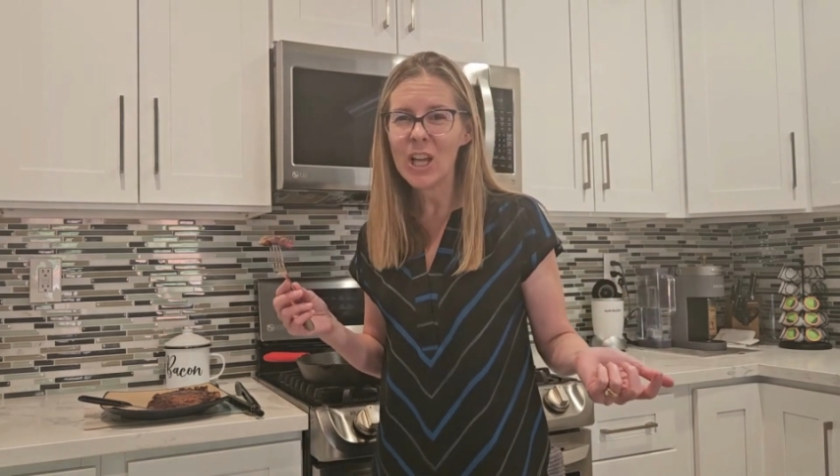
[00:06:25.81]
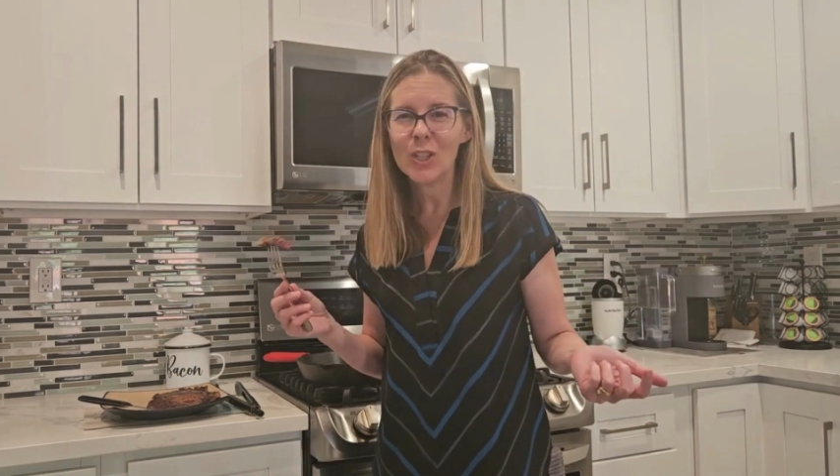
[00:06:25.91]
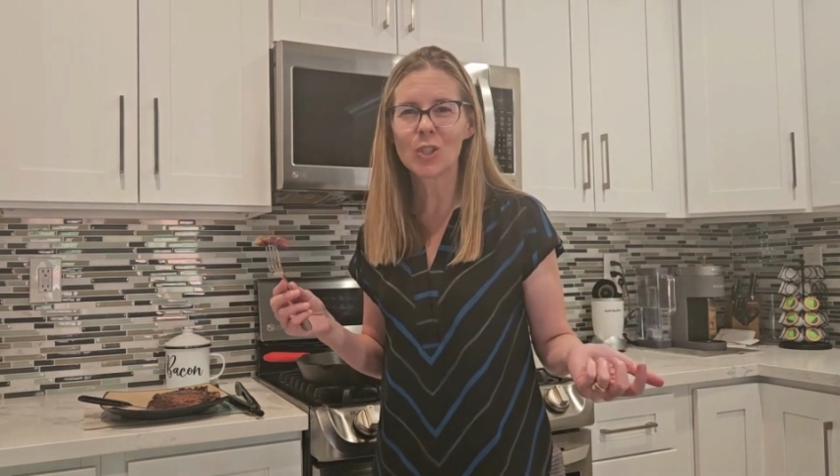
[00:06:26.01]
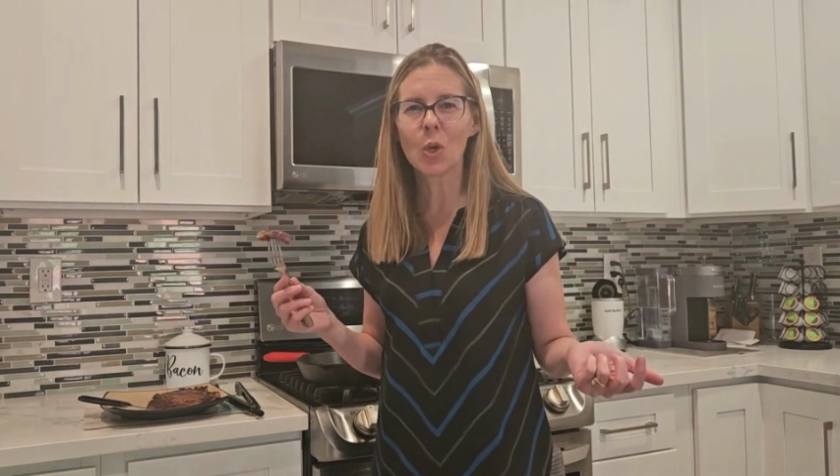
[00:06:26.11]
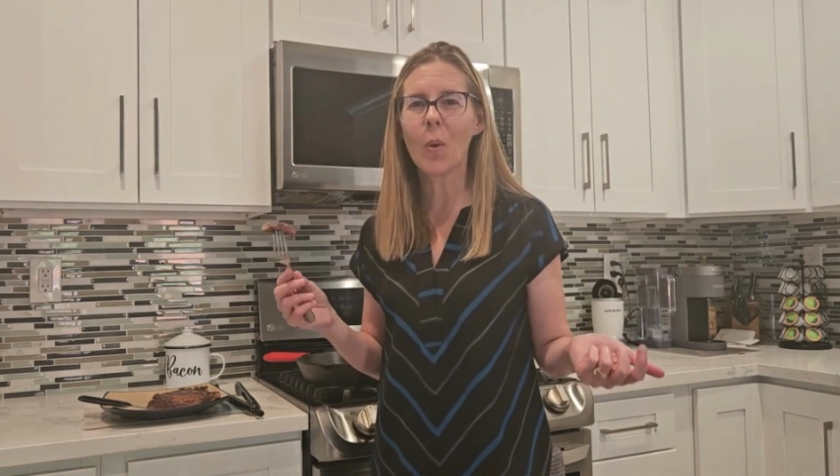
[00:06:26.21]

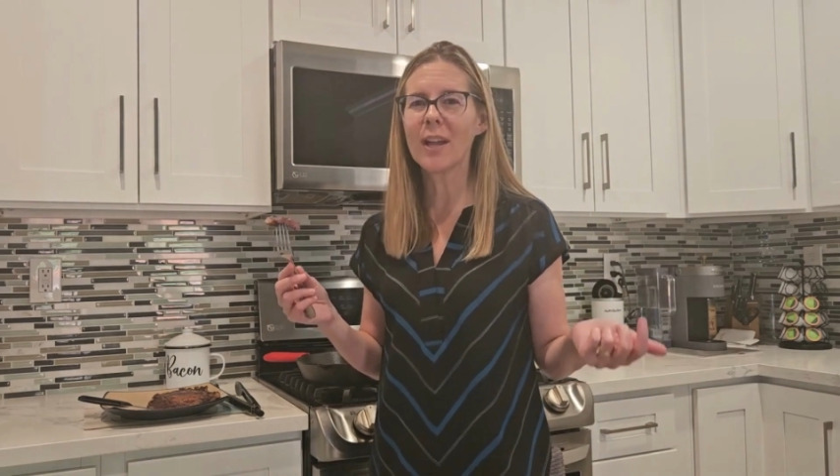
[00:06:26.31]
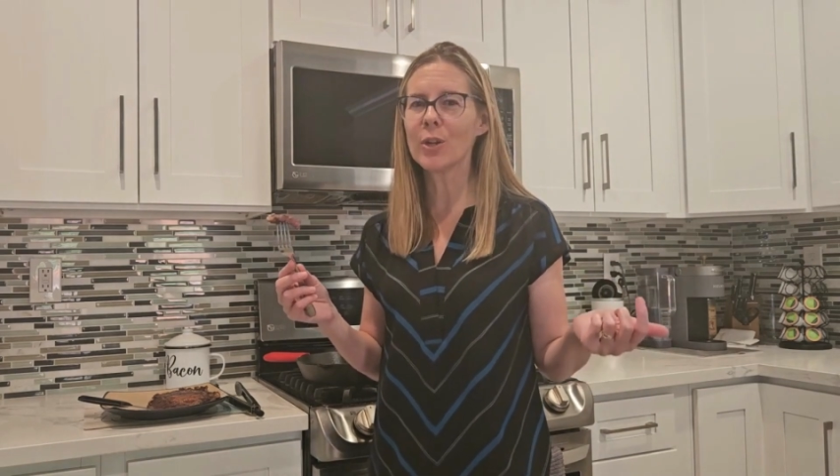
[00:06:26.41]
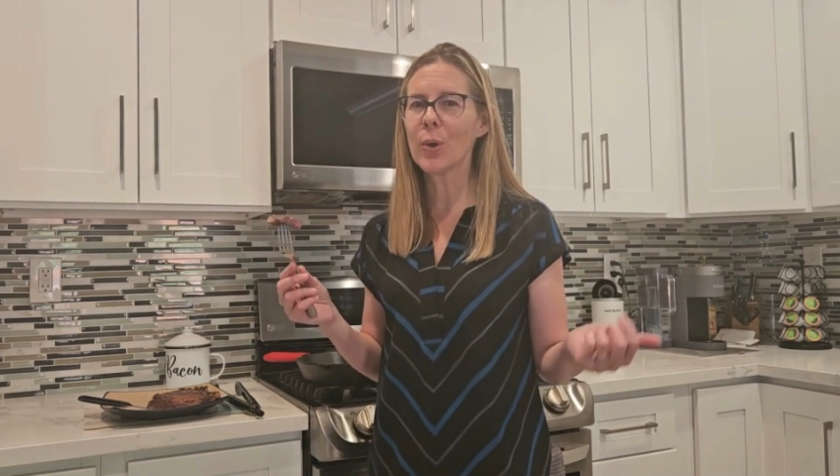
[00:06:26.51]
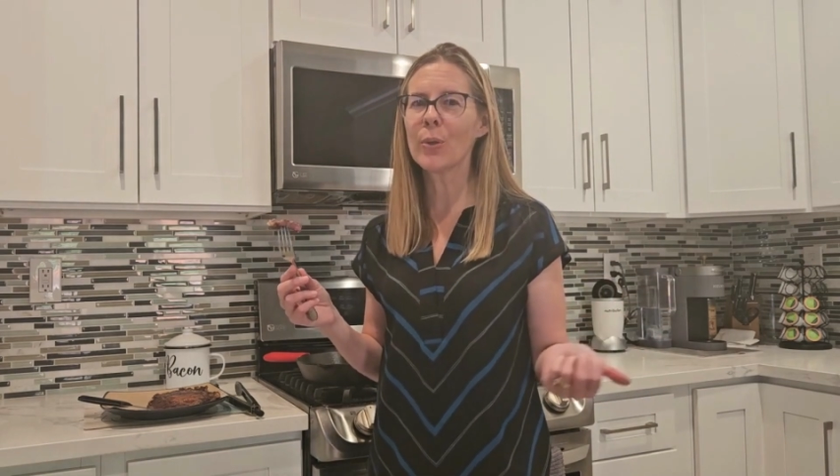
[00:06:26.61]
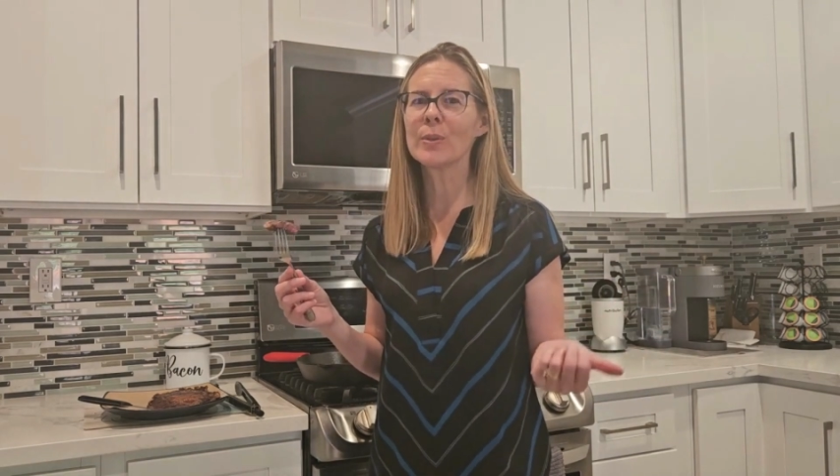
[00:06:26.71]
So I
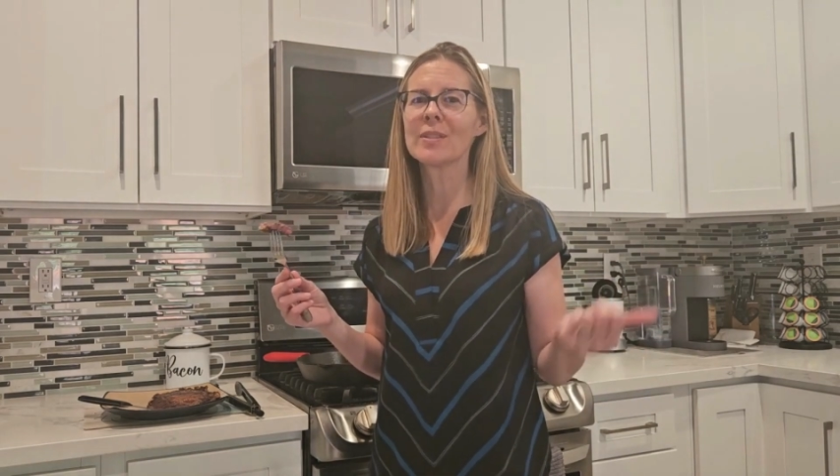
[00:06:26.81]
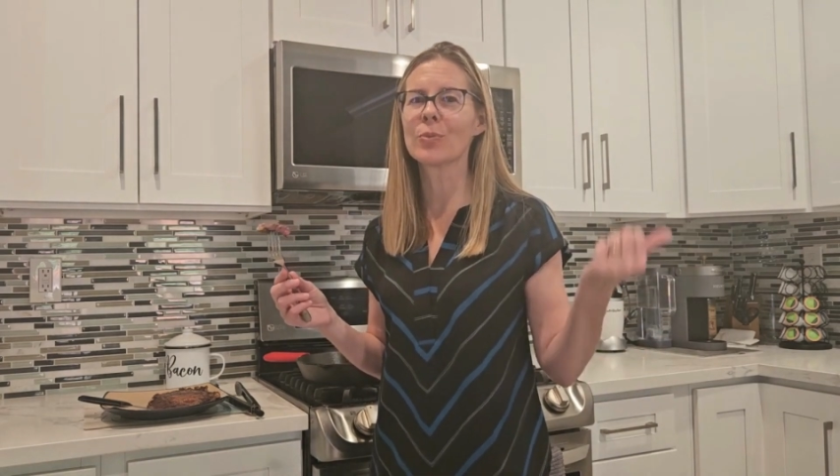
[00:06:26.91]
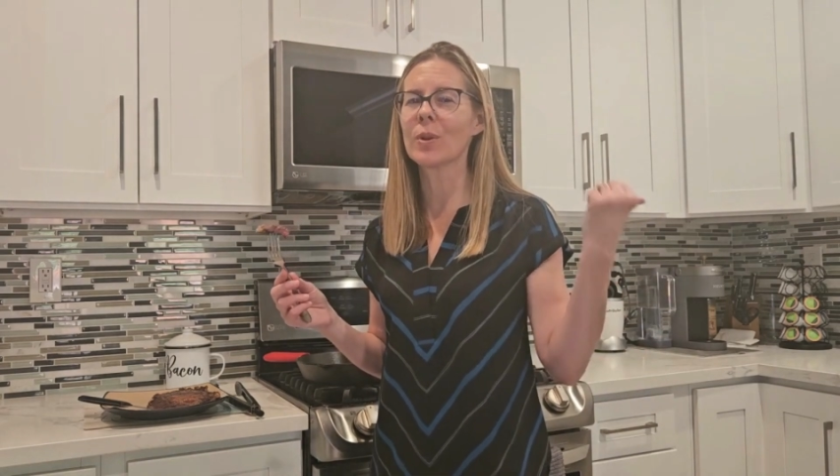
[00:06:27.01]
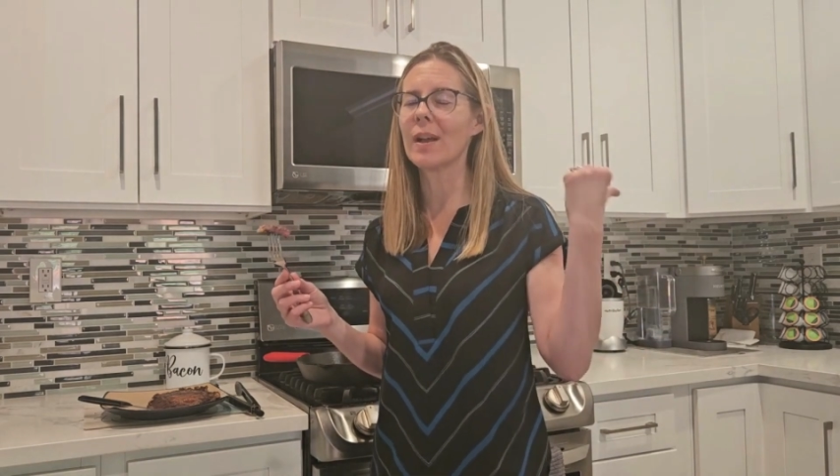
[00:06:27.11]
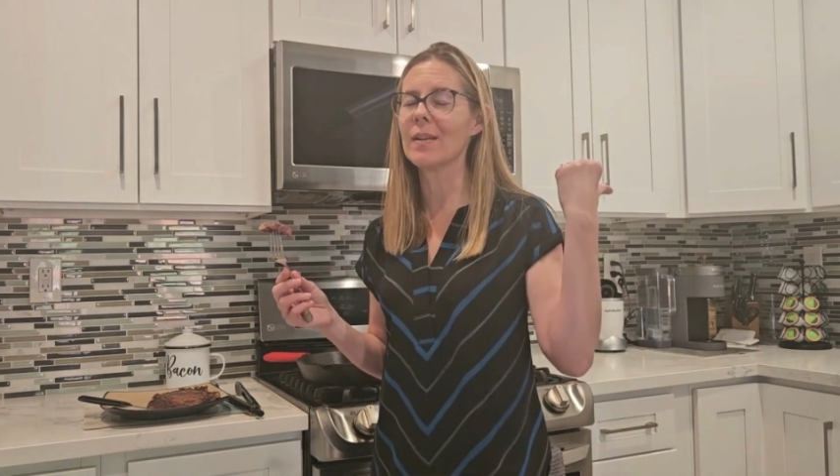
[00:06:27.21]
know
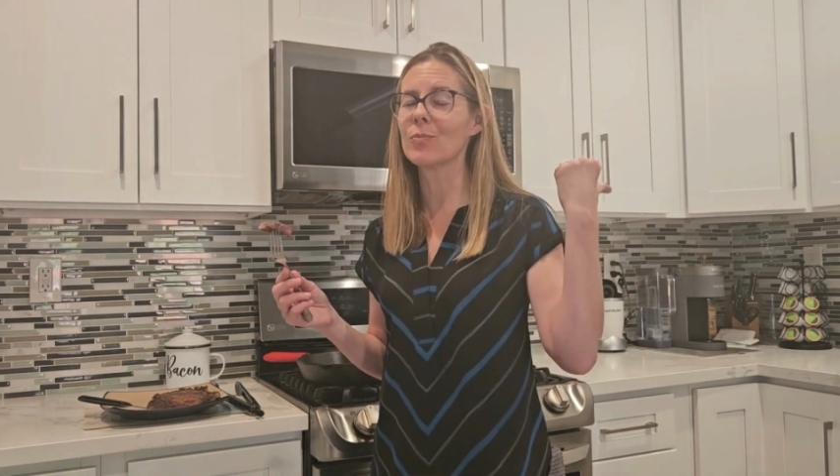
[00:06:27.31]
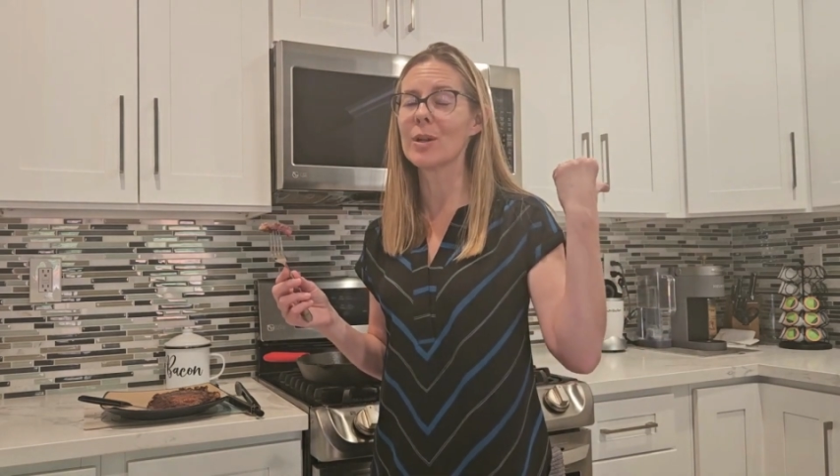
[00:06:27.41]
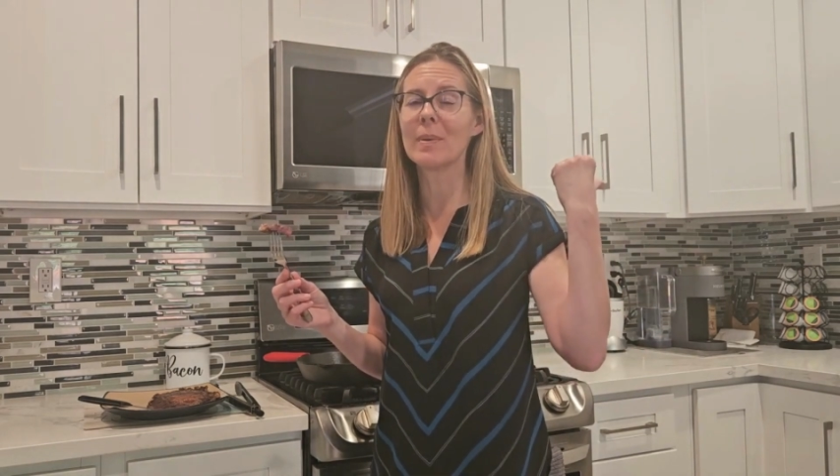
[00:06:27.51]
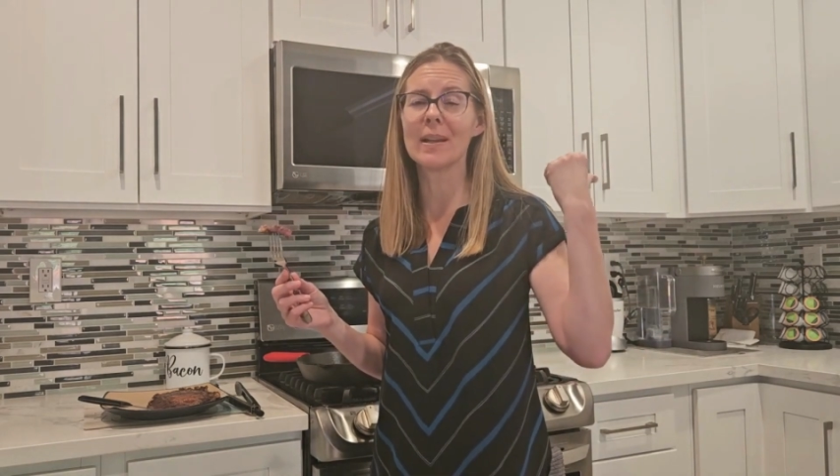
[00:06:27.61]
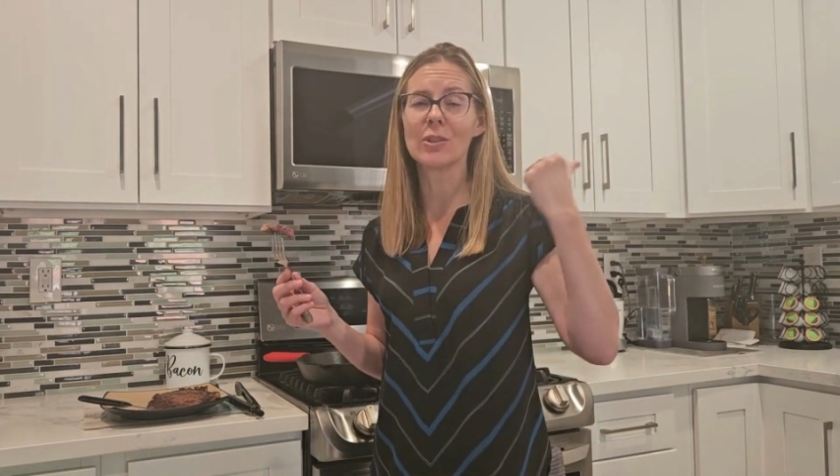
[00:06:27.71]
those
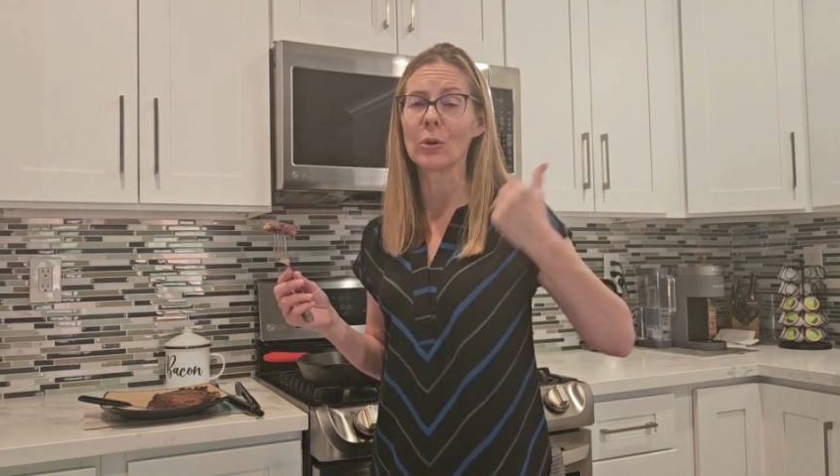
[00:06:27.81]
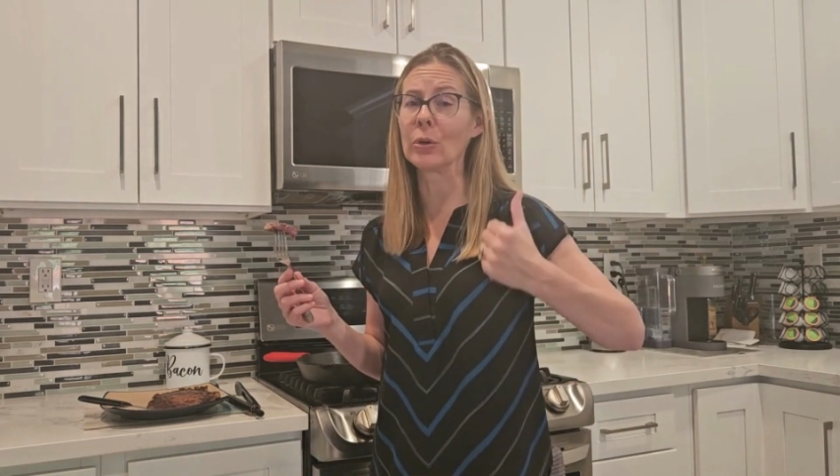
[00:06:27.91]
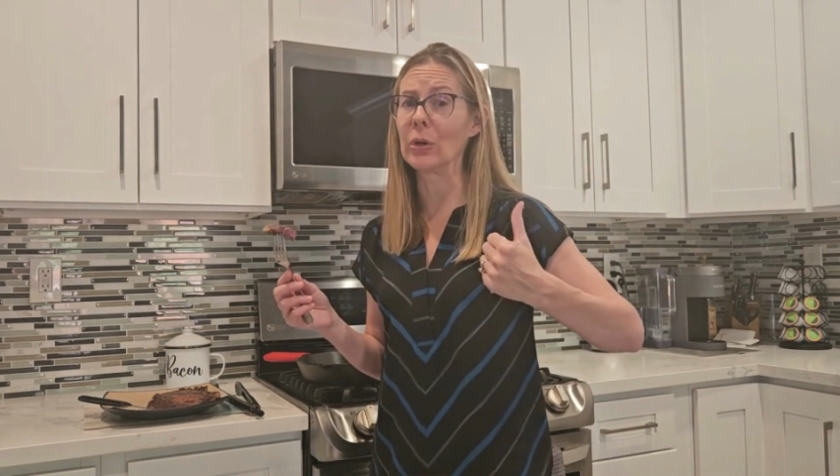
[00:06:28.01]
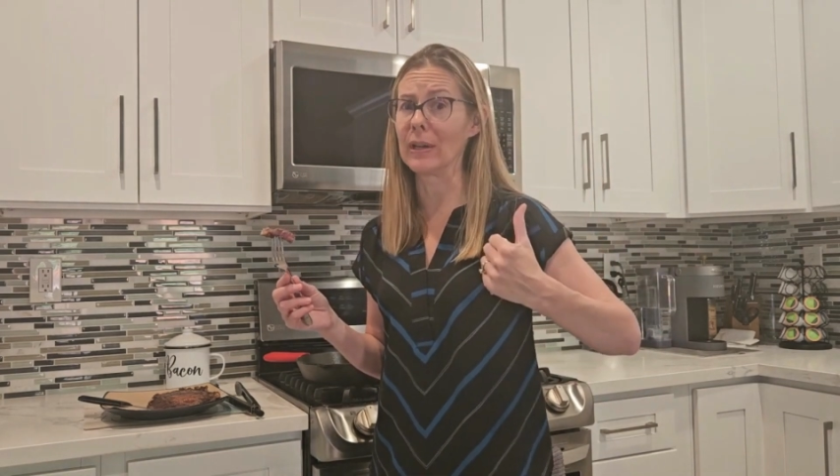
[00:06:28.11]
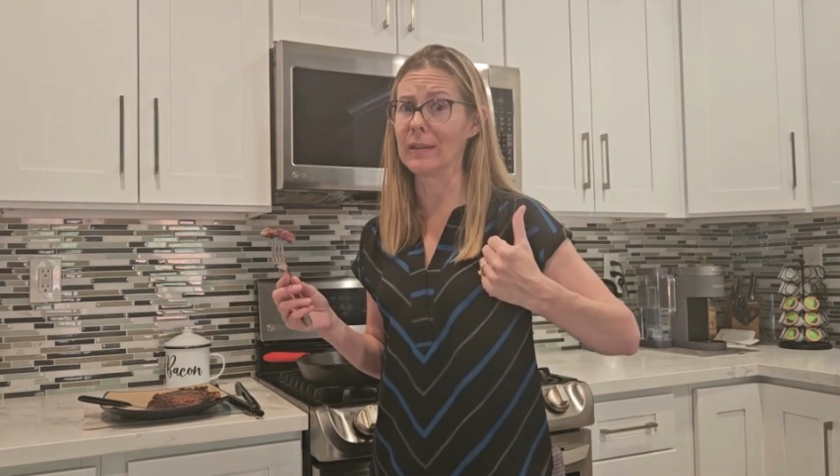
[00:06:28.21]
ribeyes are
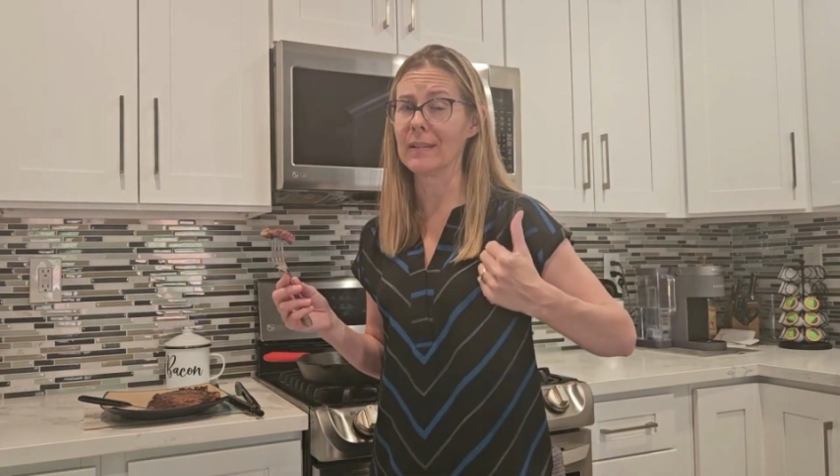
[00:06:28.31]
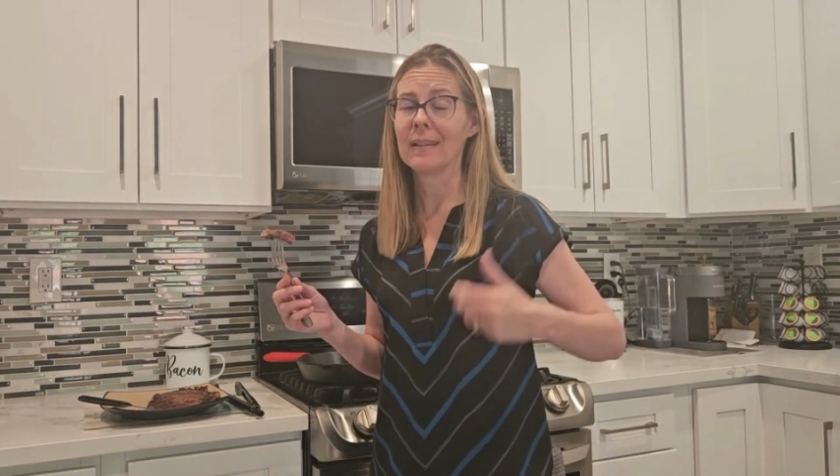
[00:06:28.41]
good.